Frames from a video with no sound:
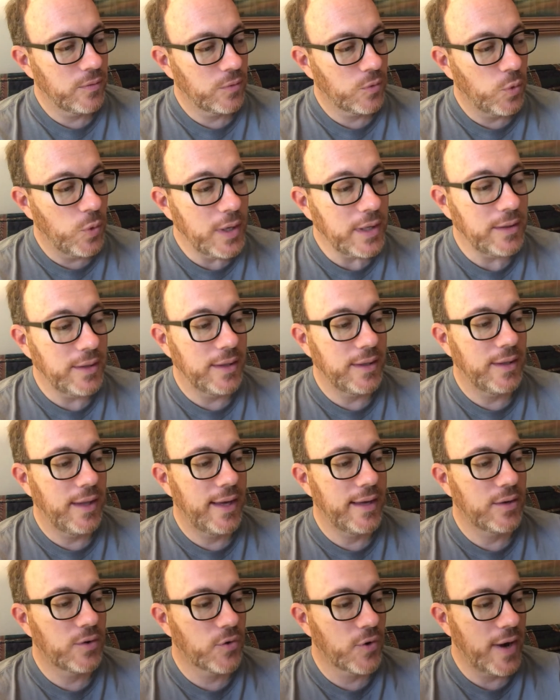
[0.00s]
quickly
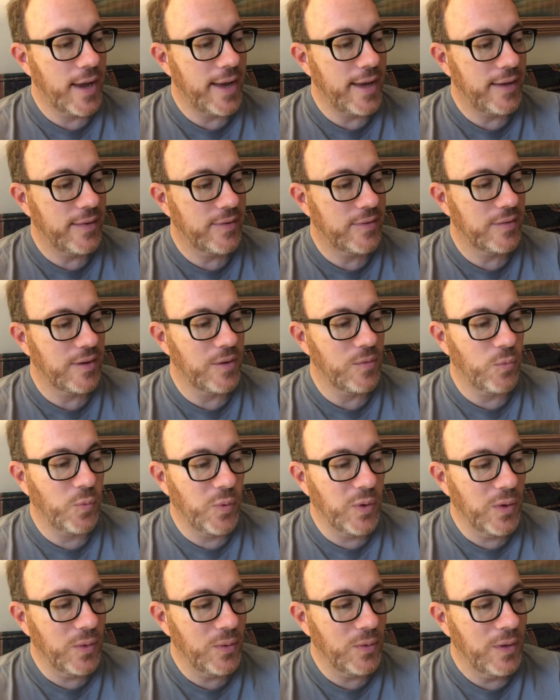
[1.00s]
like grass and
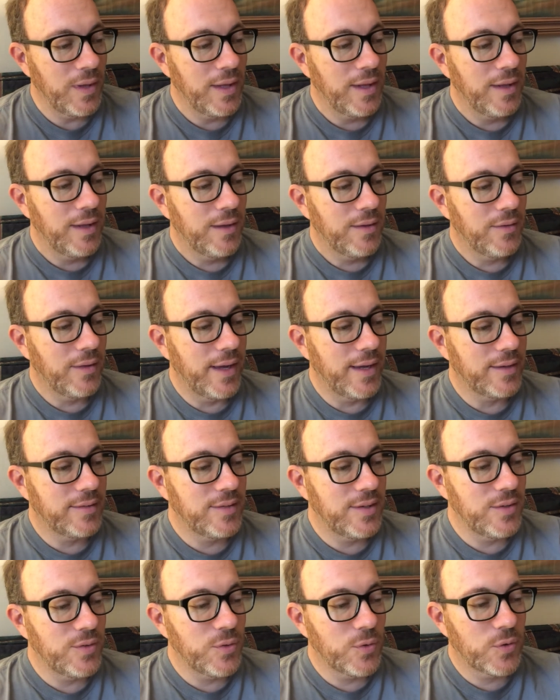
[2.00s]
wilt like
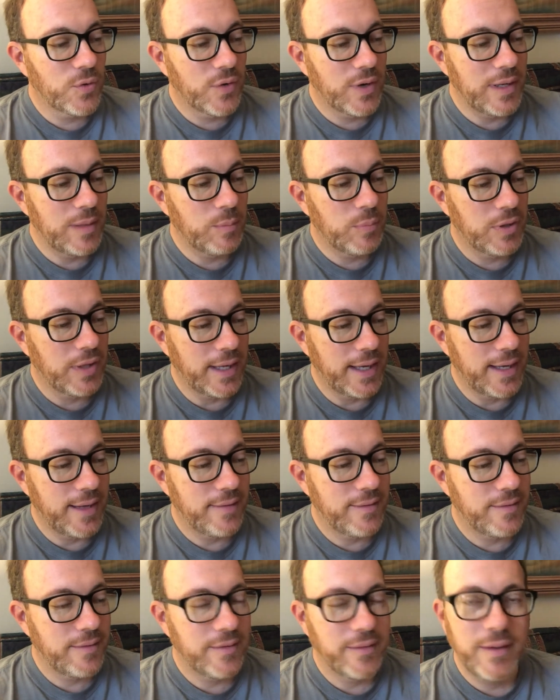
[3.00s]
tender green plants.